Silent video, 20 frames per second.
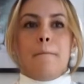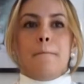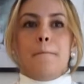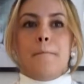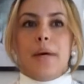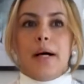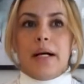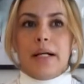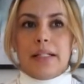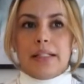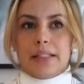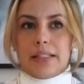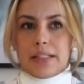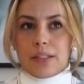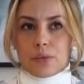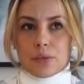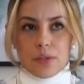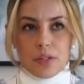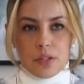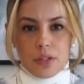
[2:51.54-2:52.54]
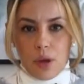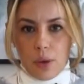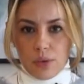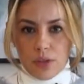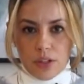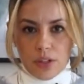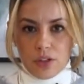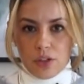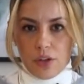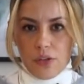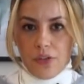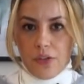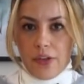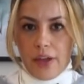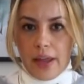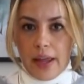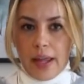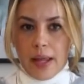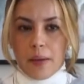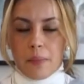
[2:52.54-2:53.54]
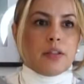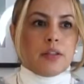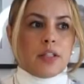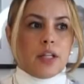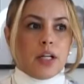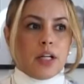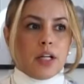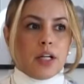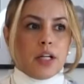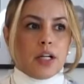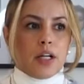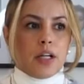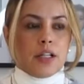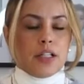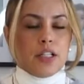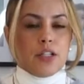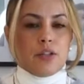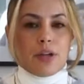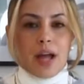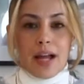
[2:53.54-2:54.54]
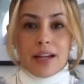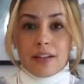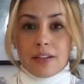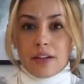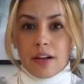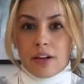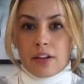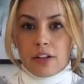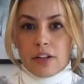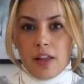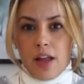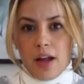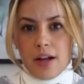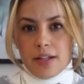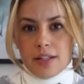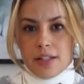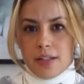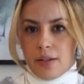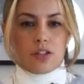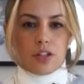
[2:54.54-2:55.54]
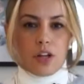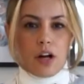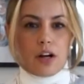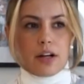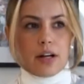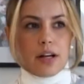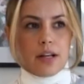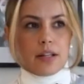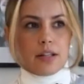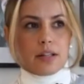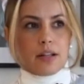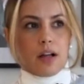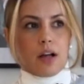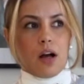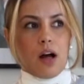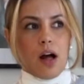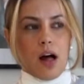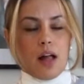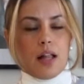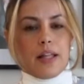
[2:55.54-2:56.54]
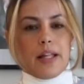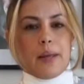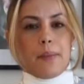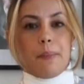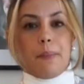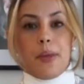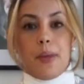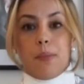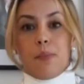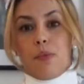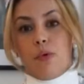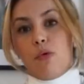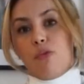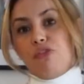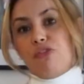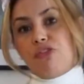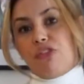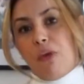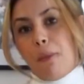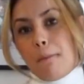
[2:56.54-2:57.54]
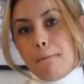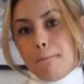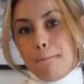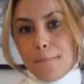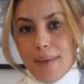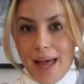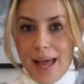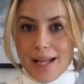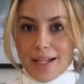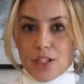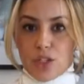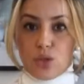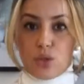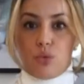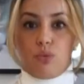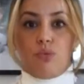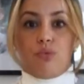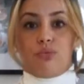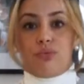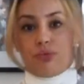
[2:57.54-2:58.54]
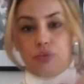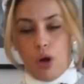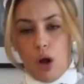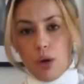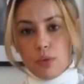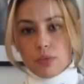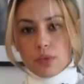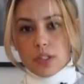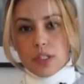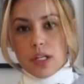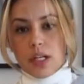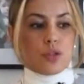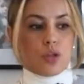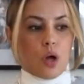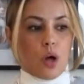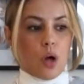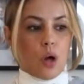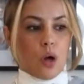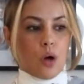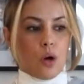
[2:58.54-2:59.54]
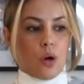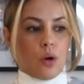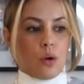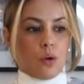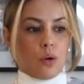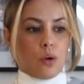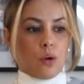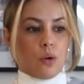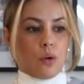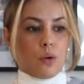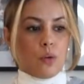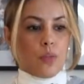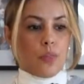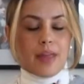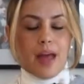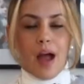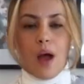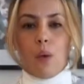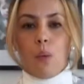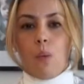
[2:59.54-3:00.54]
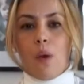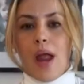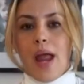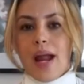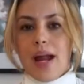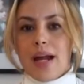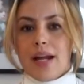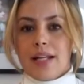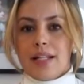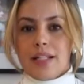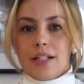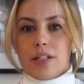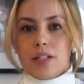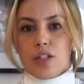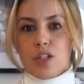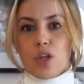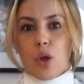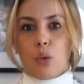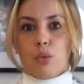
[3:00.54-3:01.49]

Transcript: but there was no such a thing. The United Airlines started calling people from back to front, so that way there's